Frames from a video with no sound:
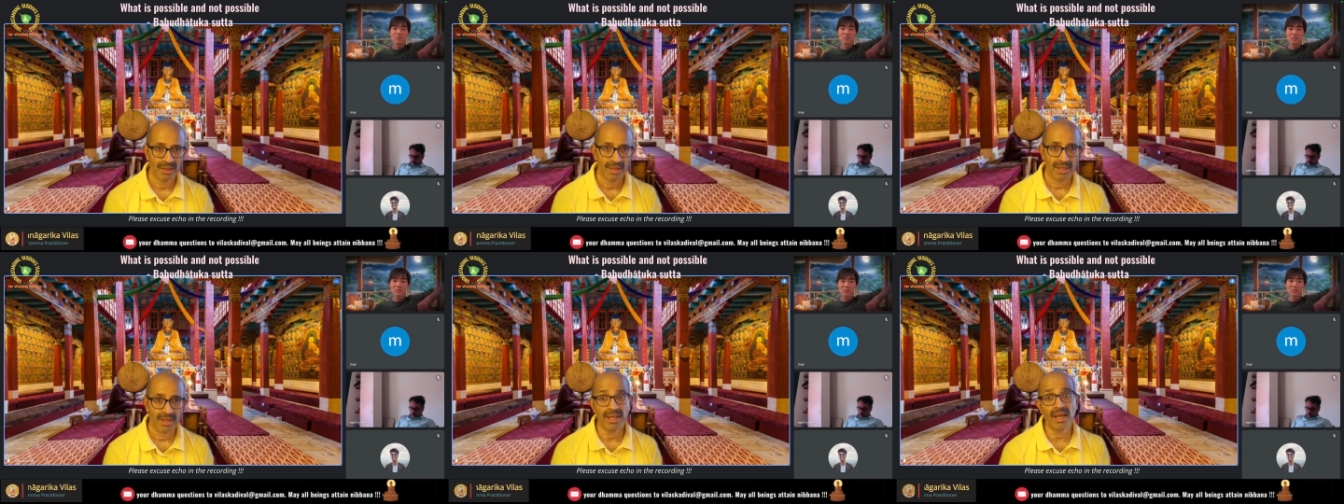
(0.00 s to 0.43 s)

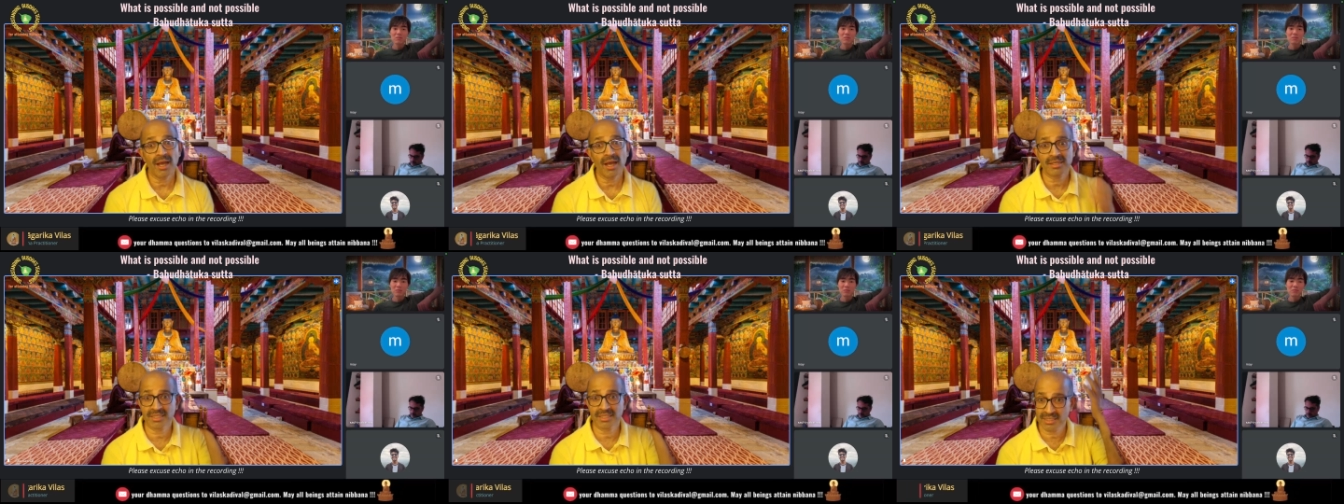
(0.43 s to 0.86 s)

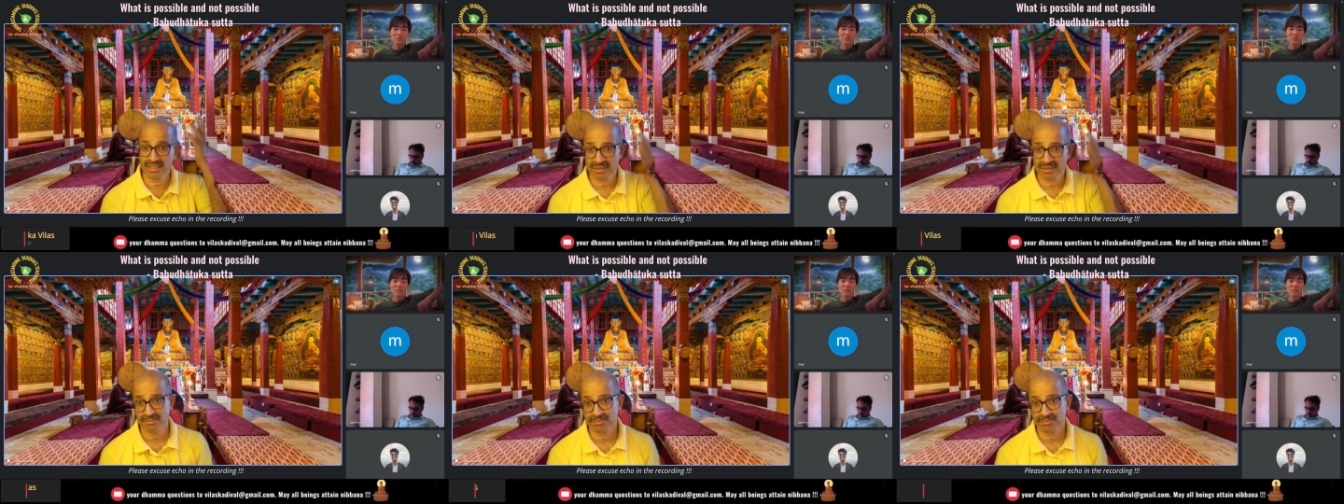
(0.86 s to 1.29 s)
yeah, she's
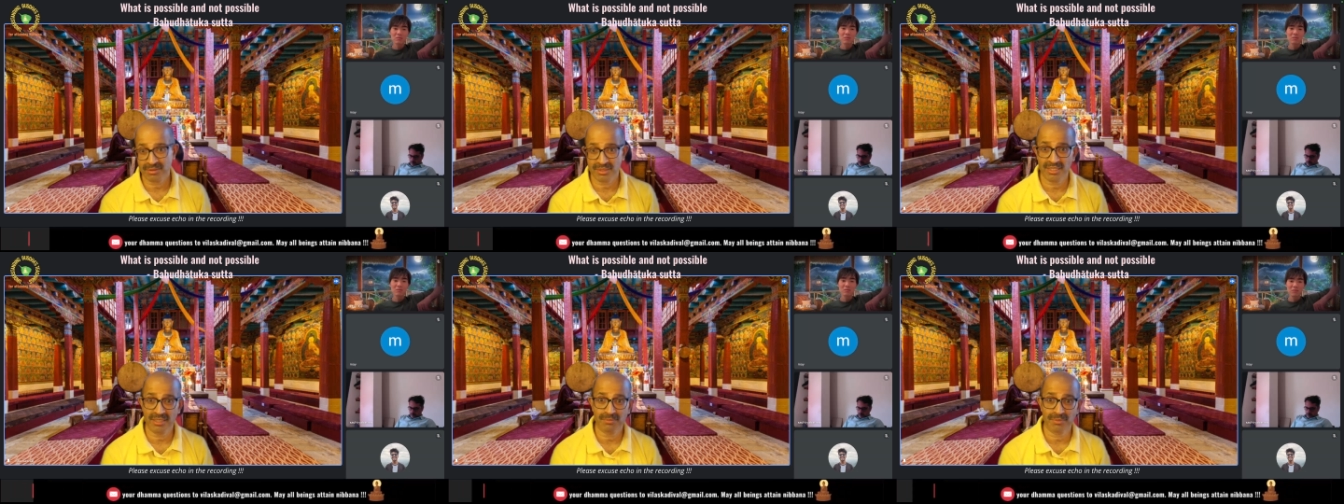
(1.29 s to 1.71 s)

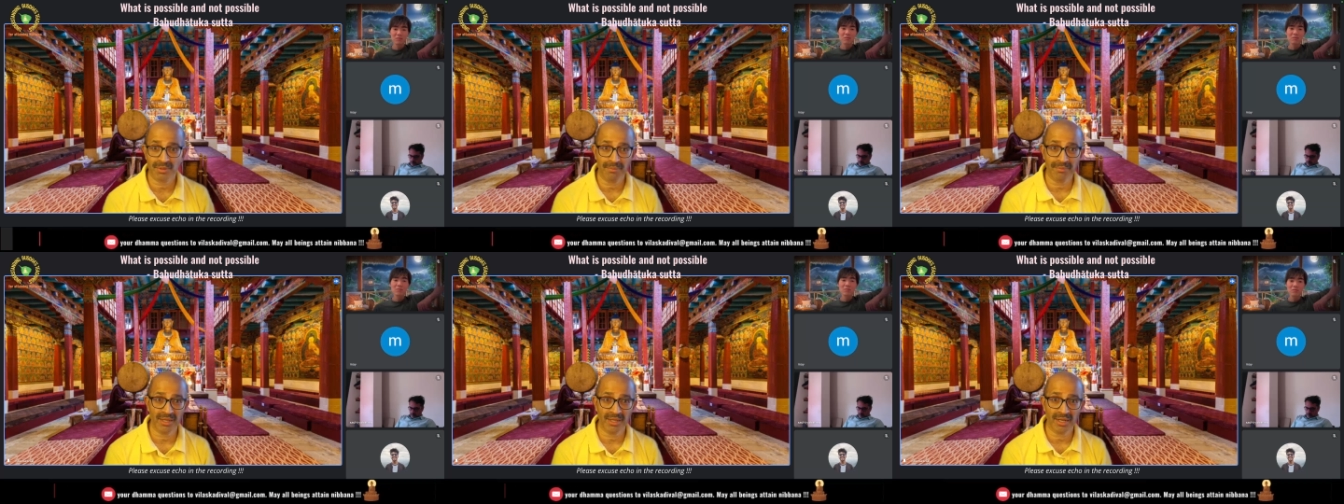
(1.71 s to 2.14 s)

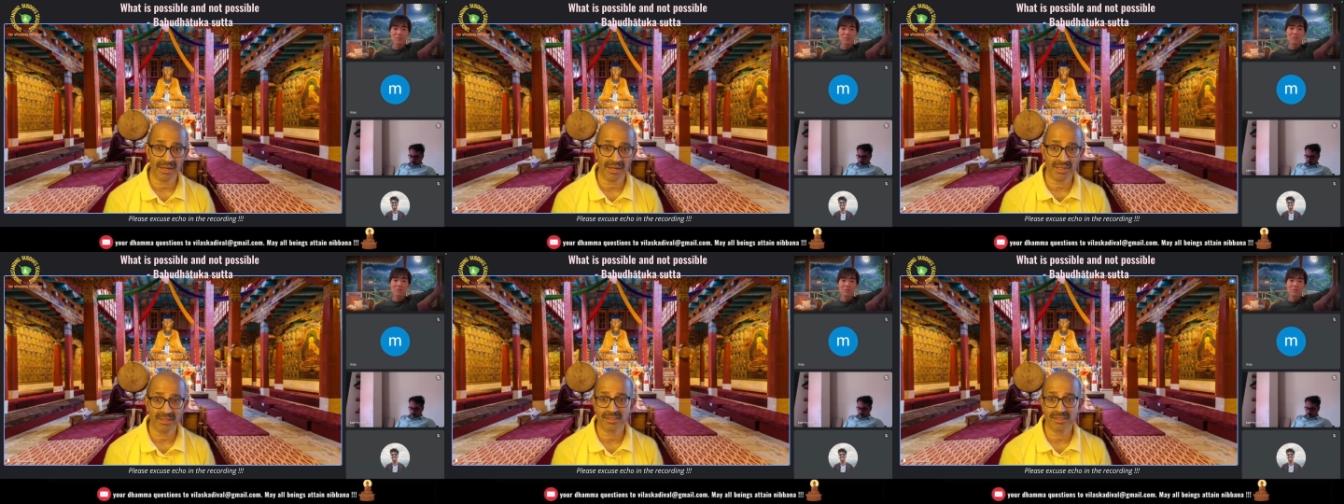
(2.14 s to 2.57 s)
becoming an
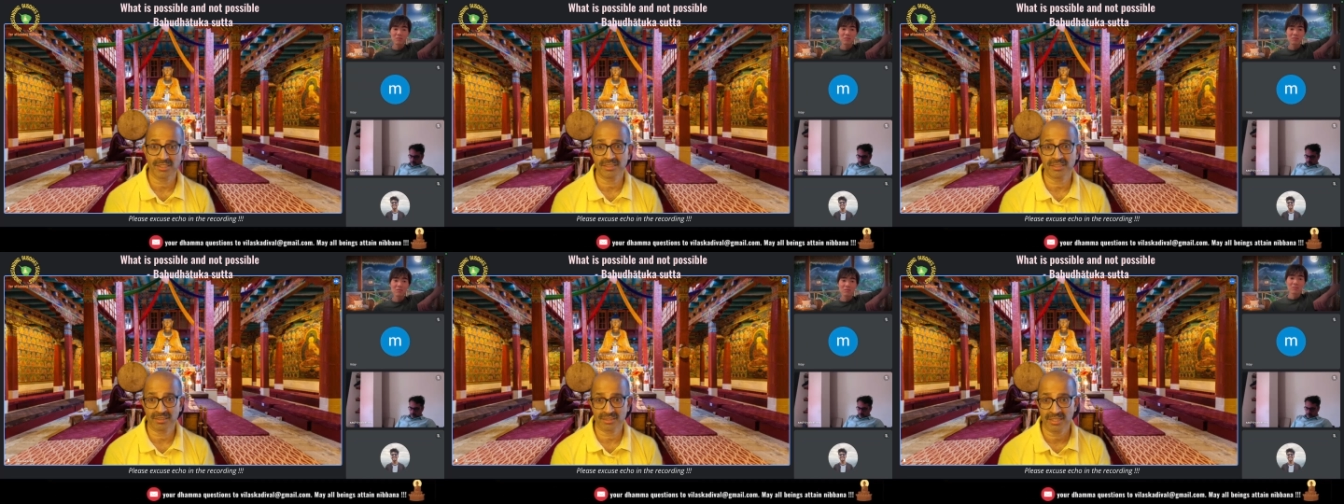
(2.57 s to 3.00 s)
arahat,
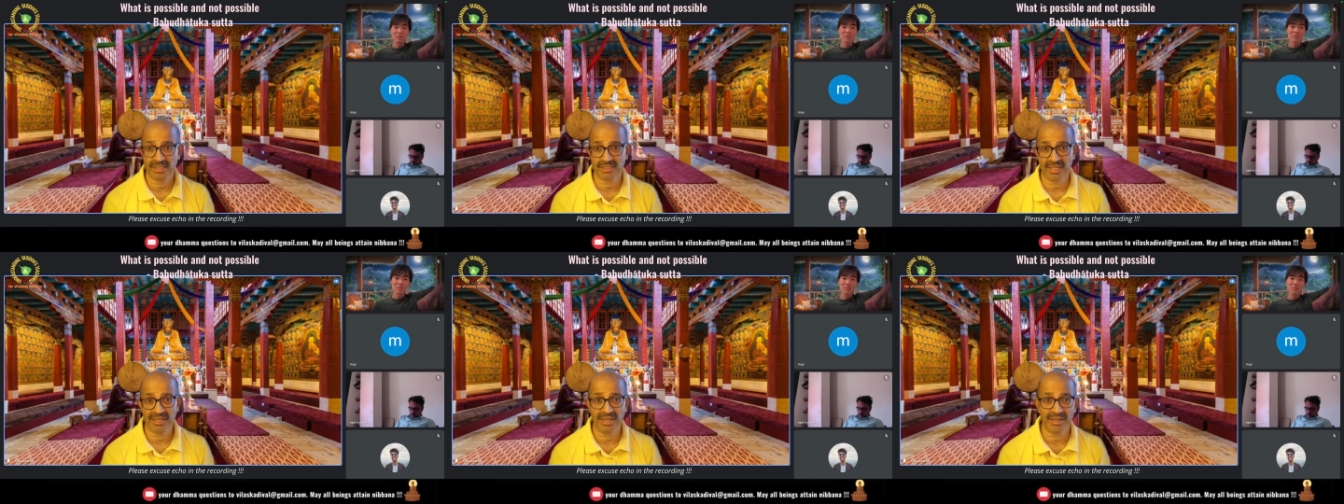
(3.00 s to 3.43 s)
she's
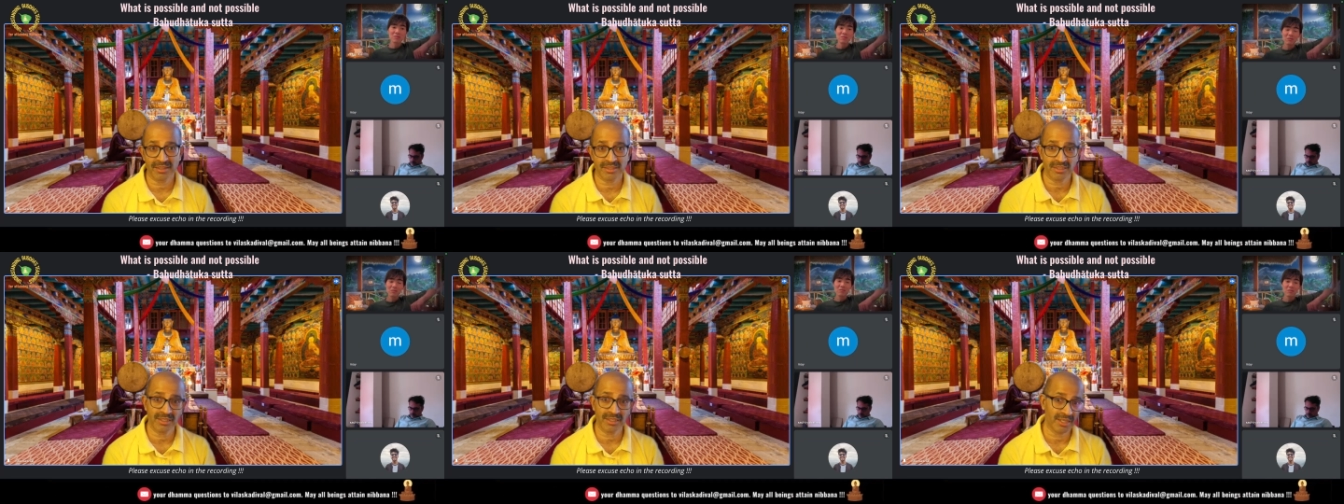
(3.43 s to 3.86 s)
ended her
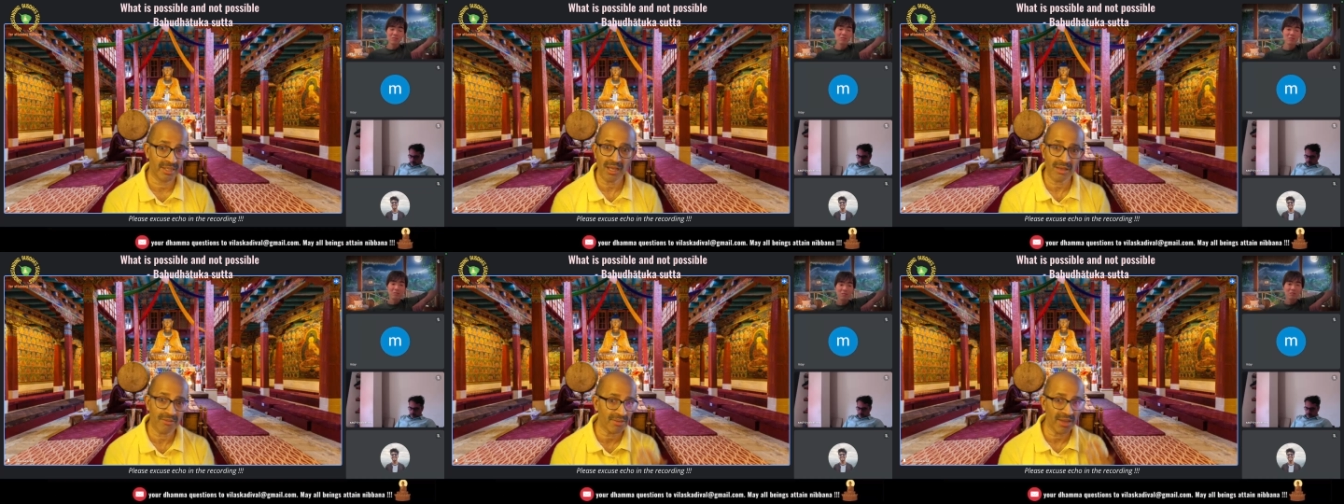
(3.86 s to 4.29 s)
journey.
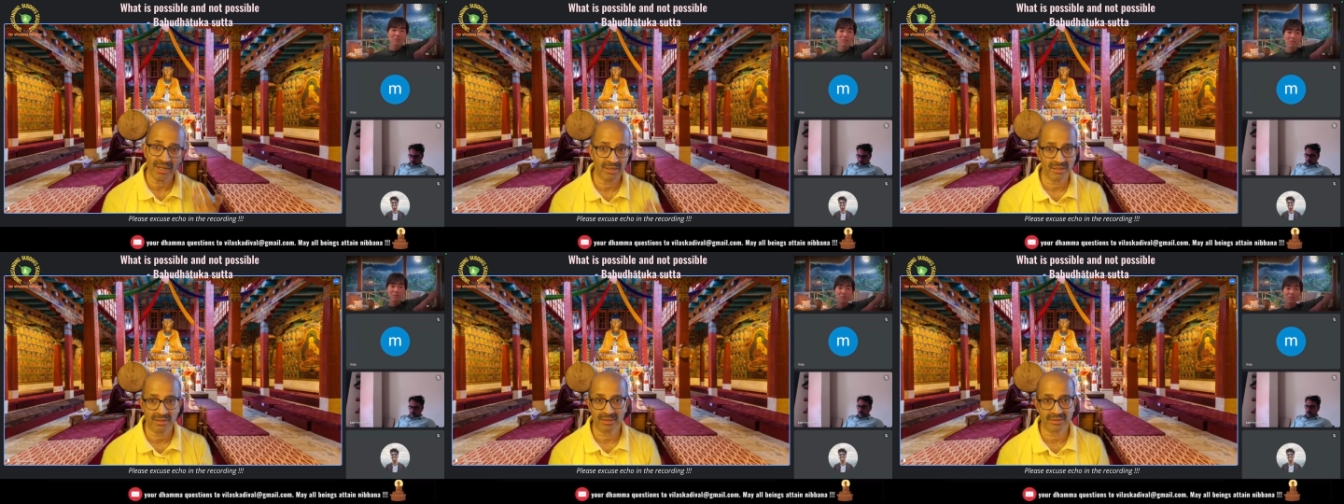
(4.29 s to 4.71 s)
Yeah,
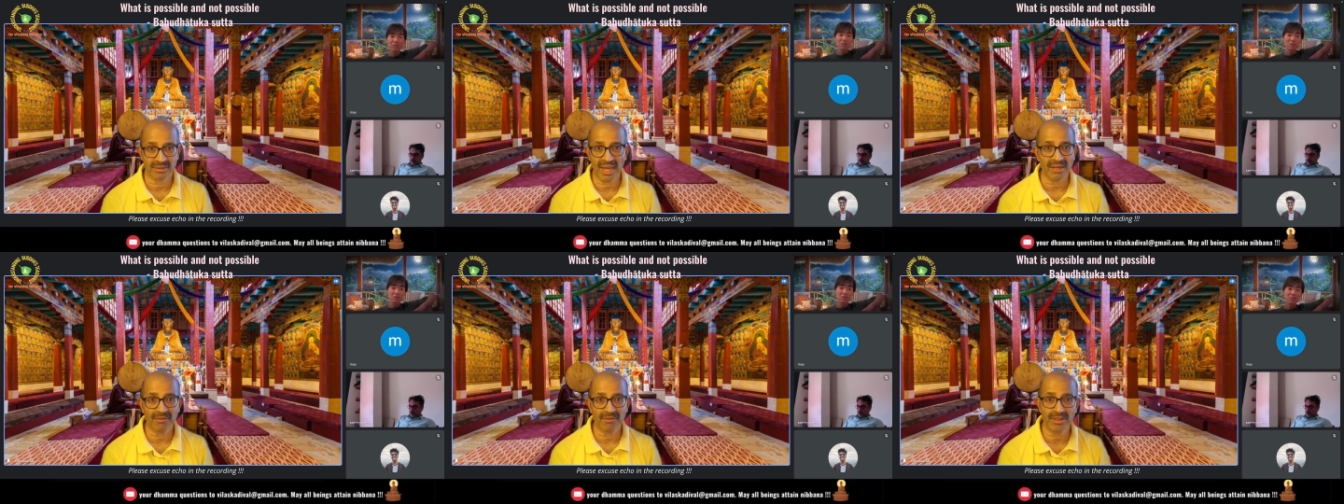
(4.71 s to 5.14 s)
fine.
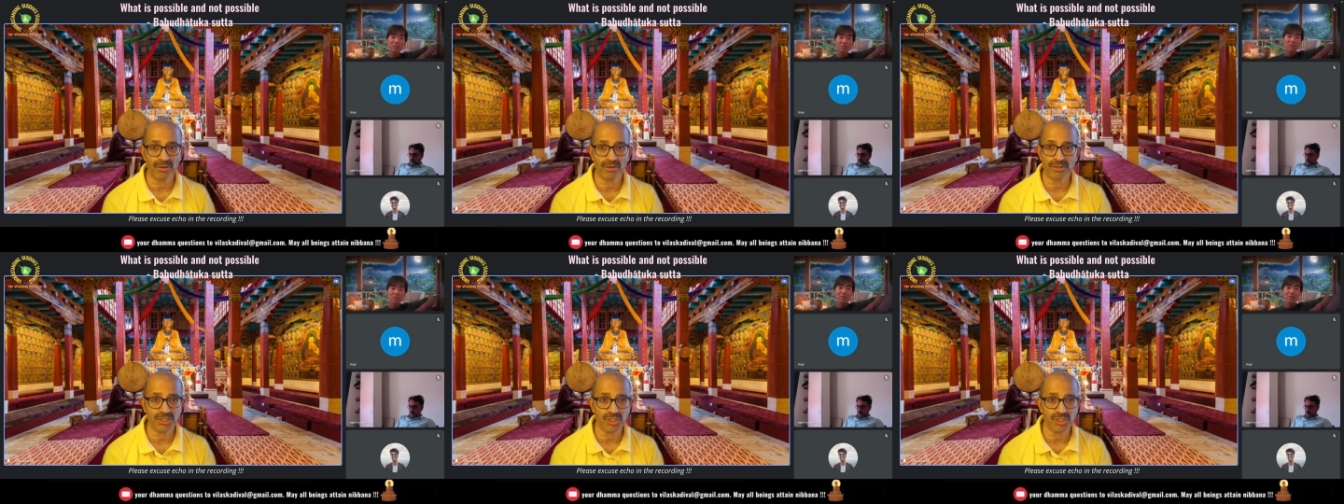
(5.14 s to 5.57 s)
That we
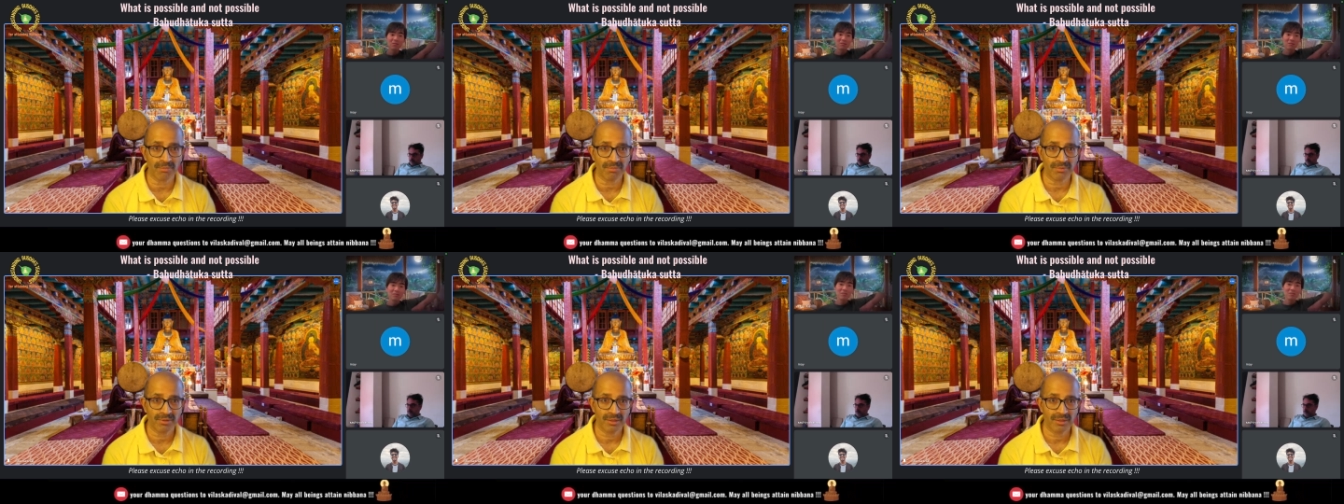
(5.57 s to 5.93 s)
don't stop.